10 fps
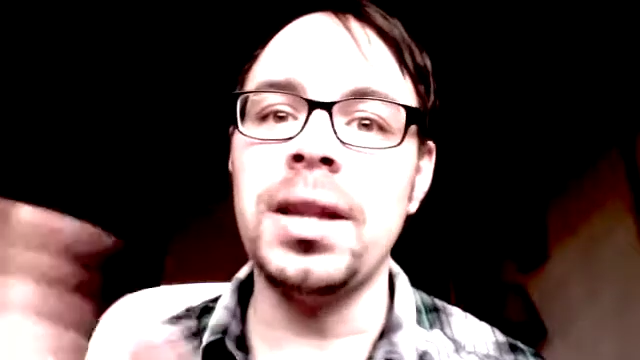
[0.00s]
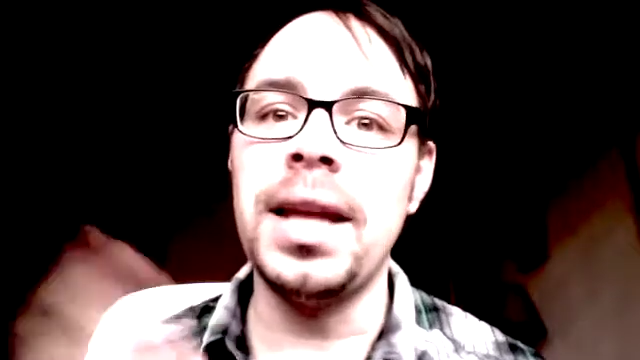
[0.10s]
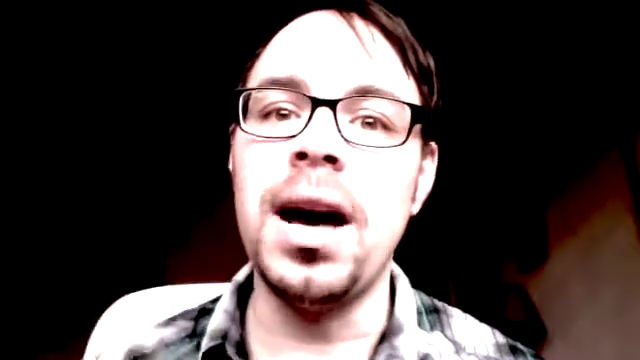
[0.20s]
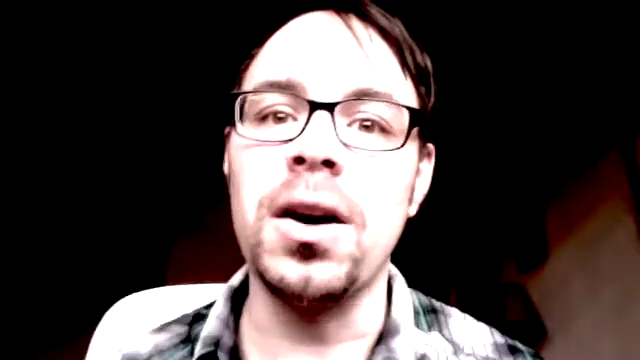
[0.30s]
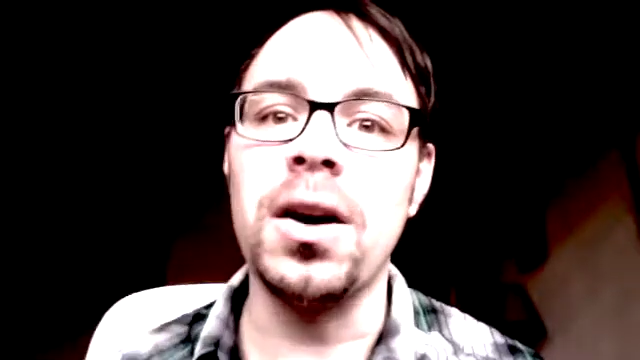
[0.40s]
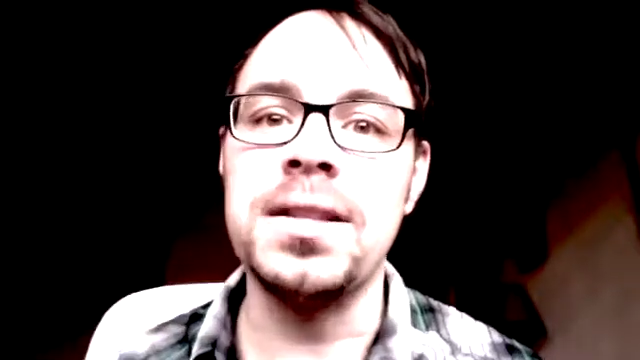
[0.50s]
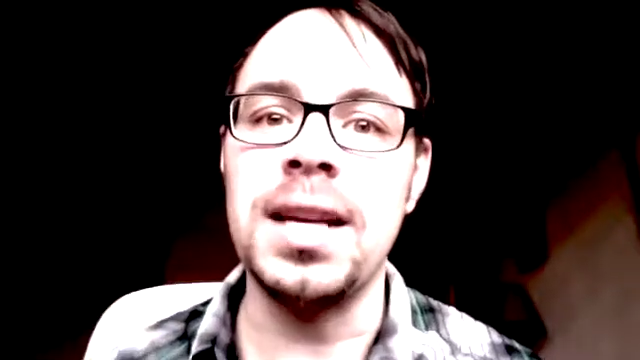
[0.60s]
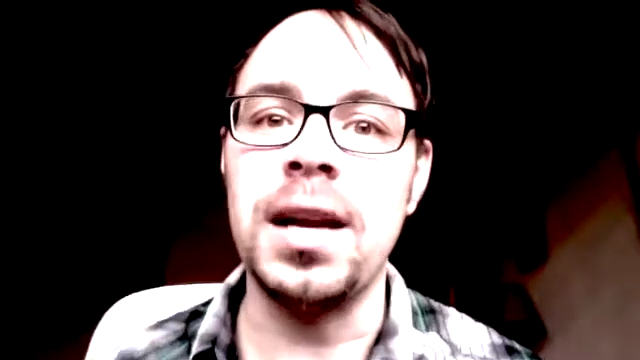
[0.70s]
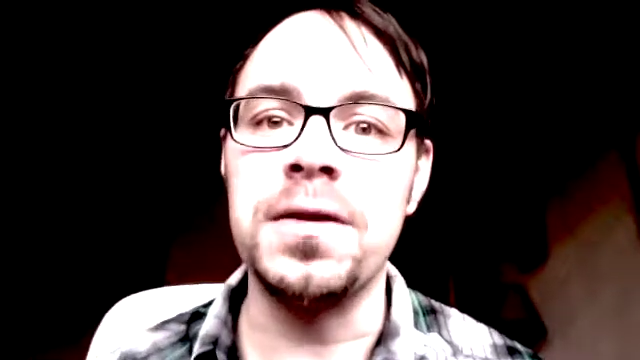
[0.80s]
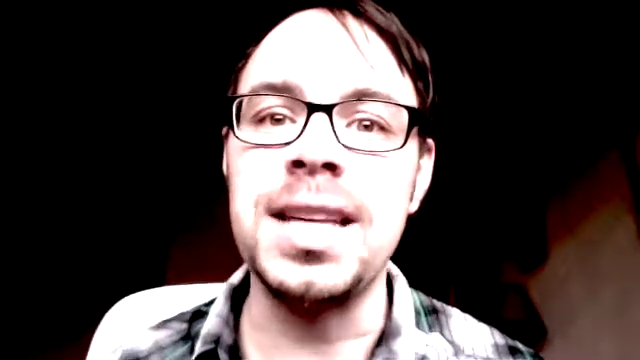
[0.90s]
let
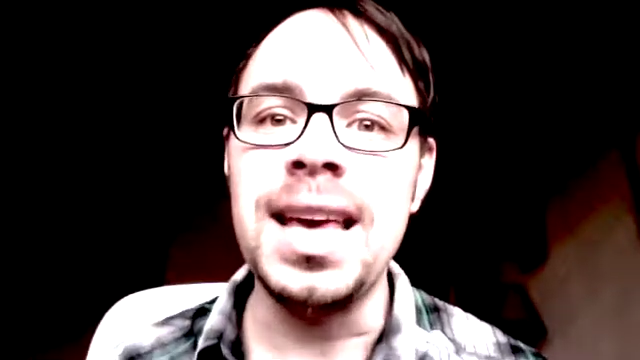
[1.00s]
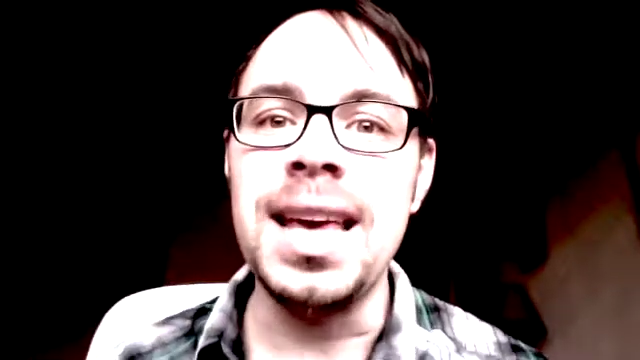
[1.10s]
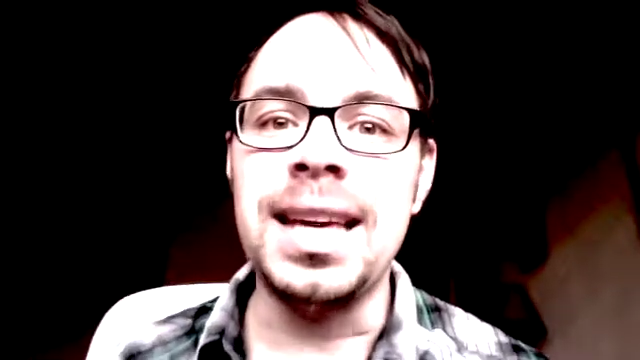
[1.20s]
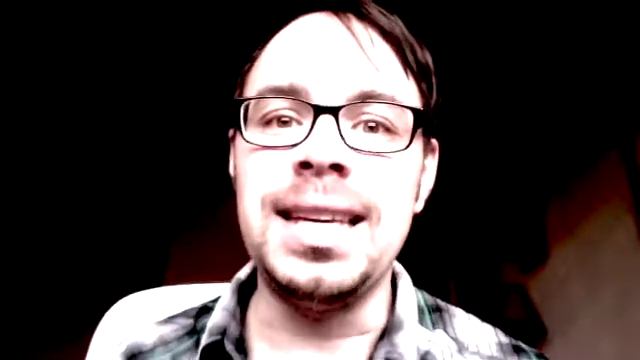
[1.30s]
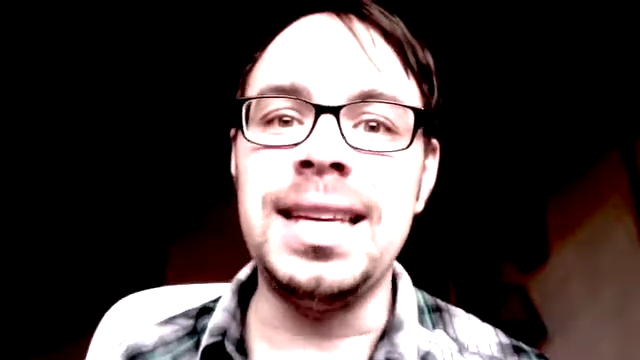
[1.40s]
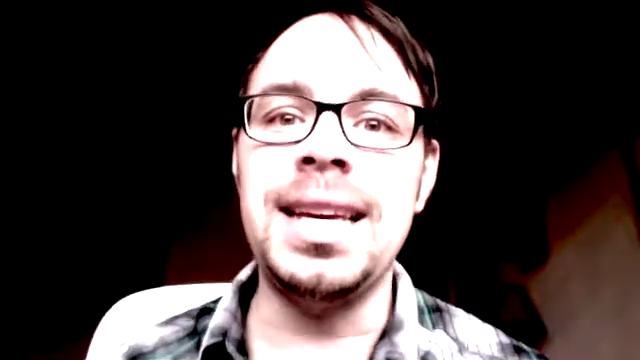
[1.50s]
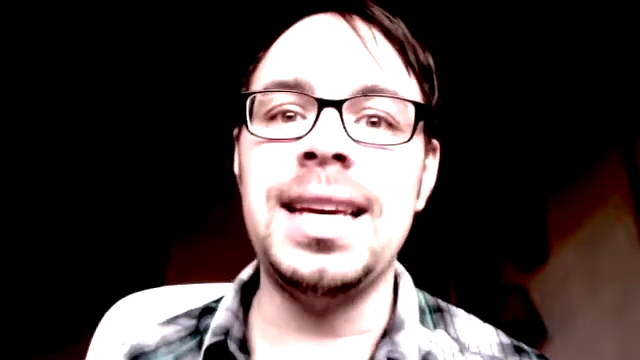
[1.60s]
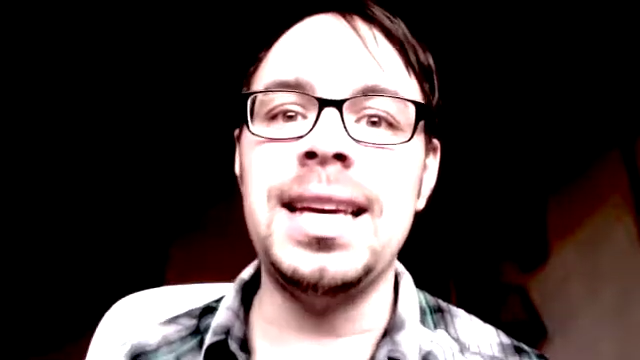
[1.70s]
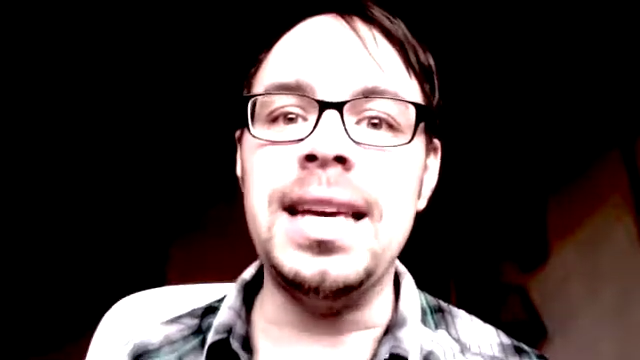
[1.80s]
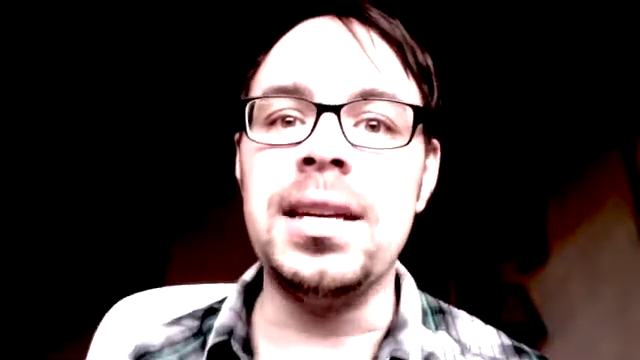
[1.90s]
ourselves get